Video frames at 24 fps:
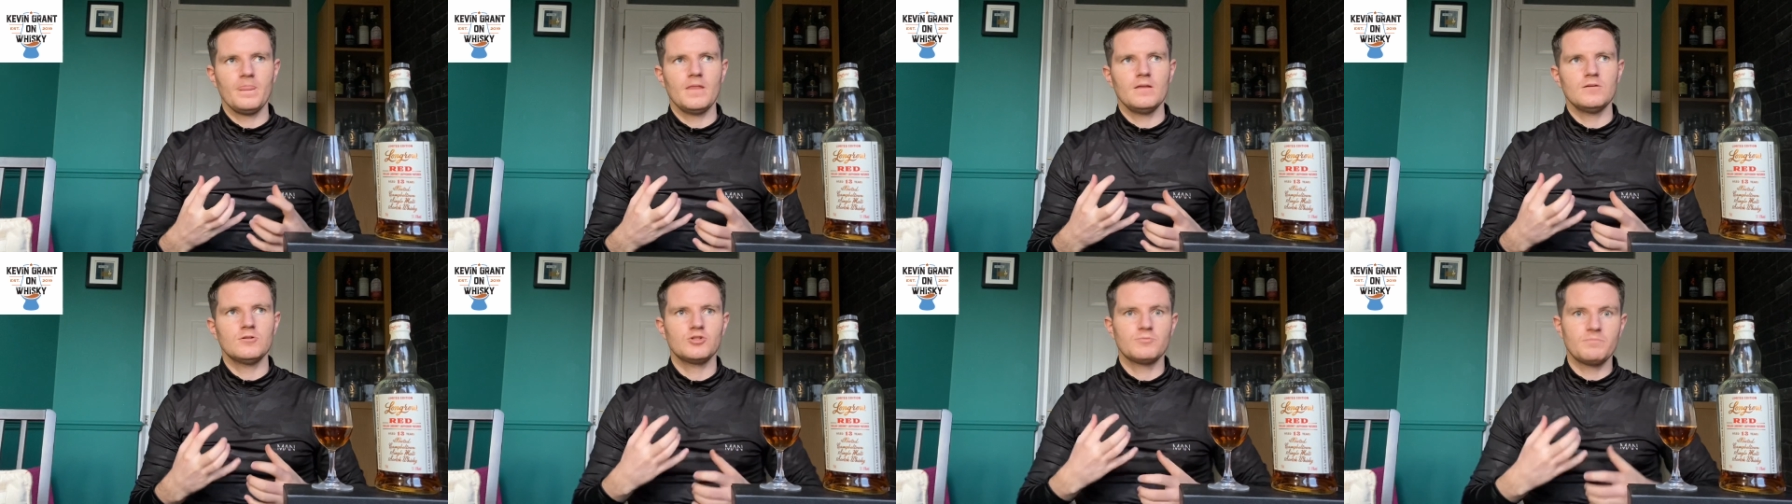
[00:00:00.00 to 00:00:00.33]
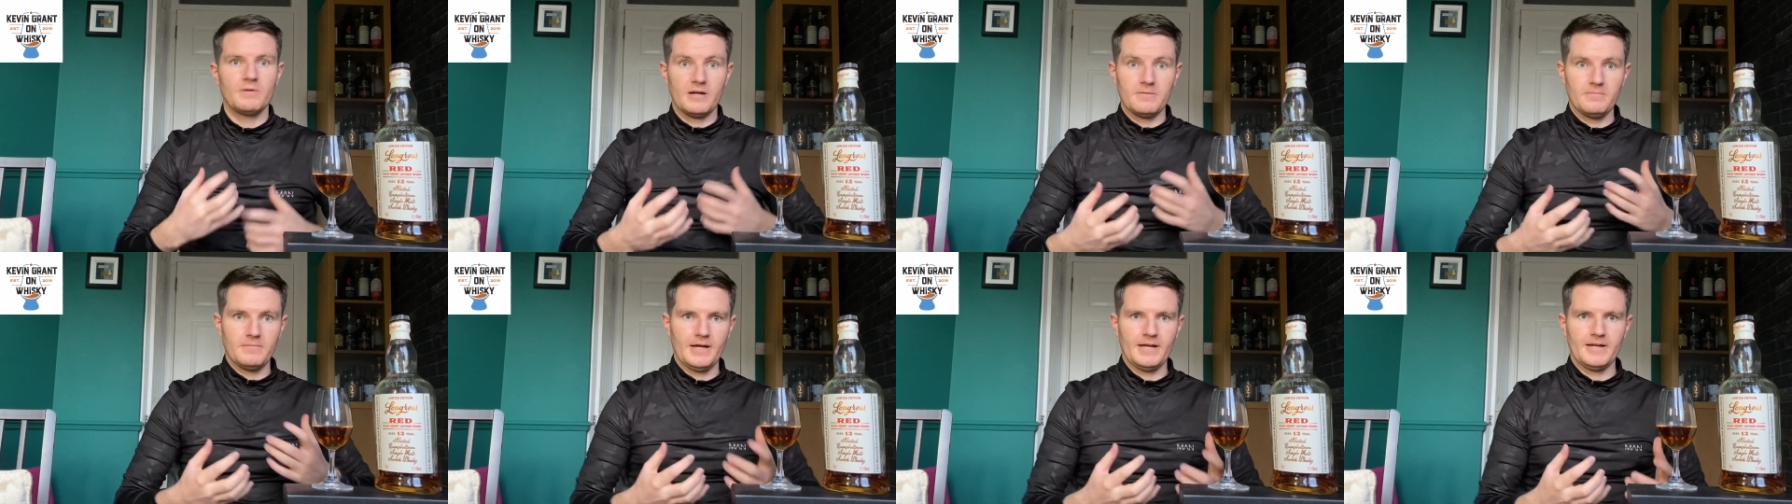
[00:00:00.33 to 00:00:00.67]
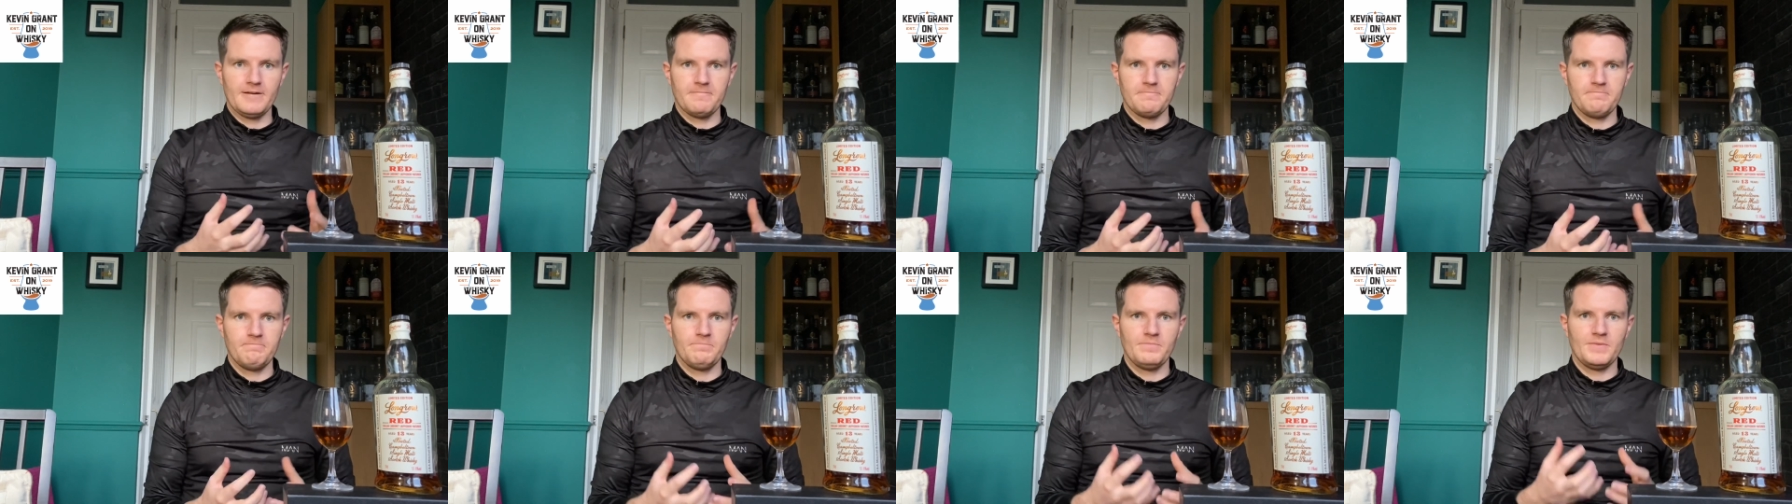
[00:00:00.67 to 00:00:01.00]
Springbank,
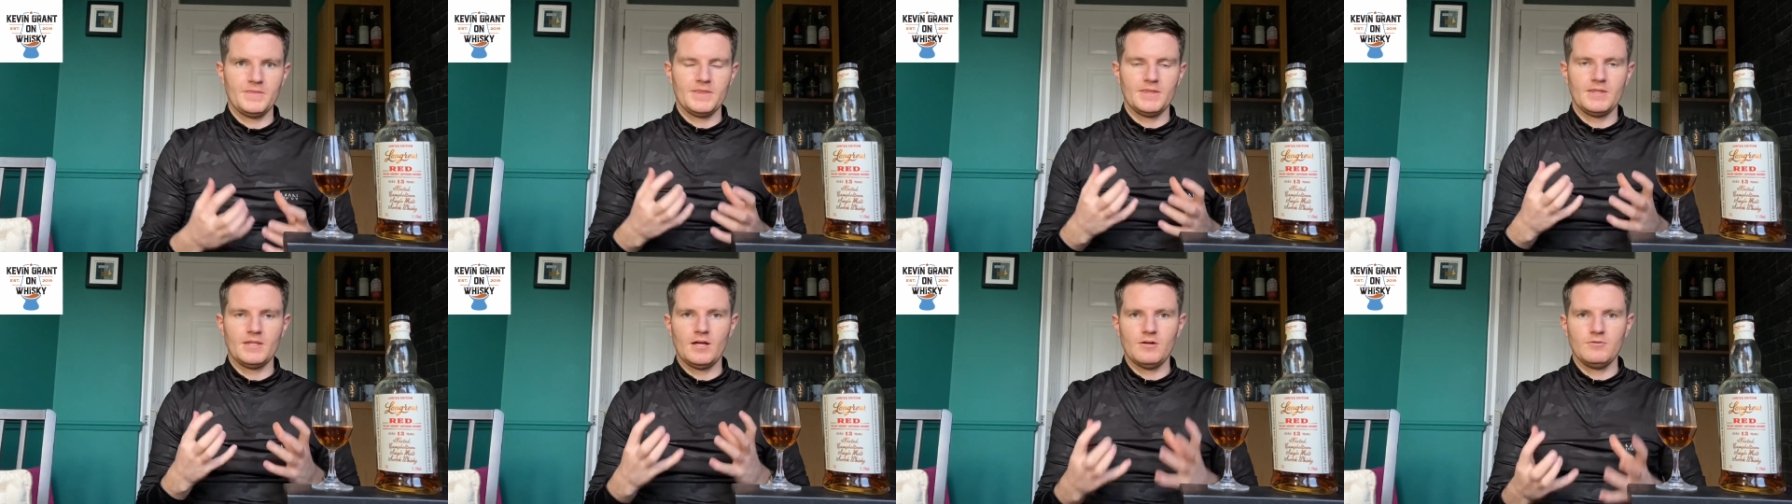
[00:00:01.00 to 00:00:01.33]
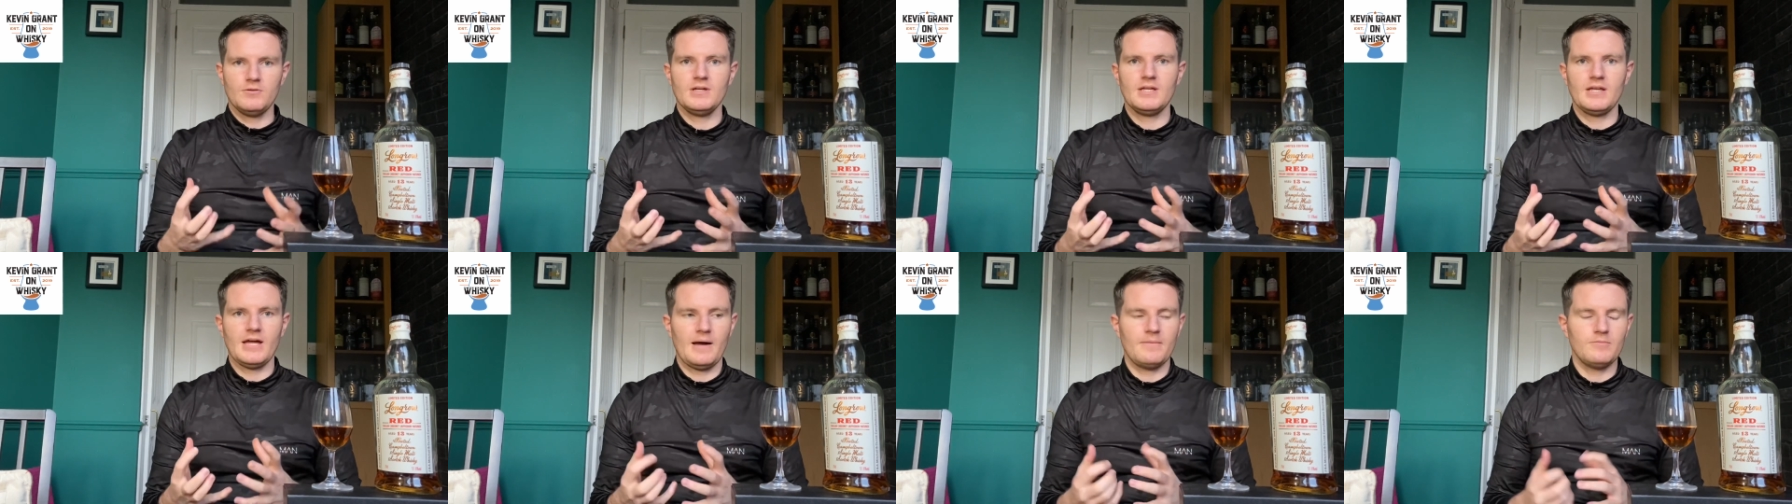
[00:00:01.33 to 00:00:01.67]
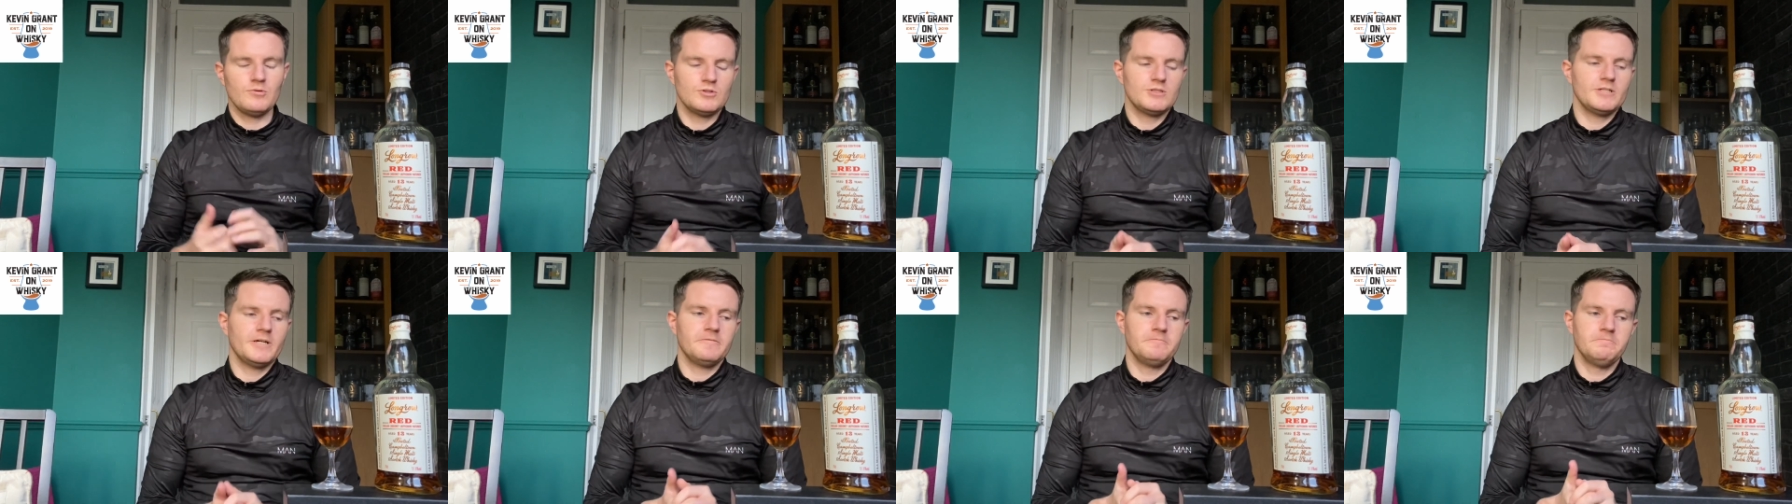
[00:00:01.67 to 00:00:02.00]
down in
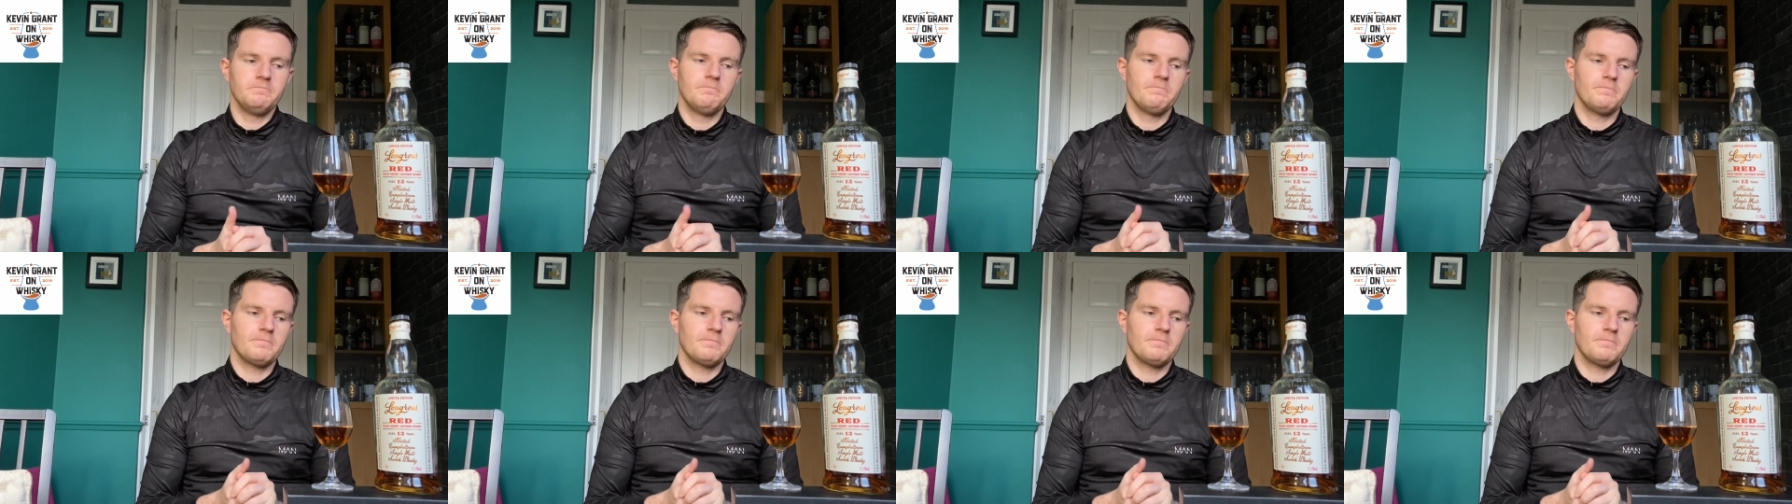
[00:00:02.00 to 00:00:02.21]
Campbeltown.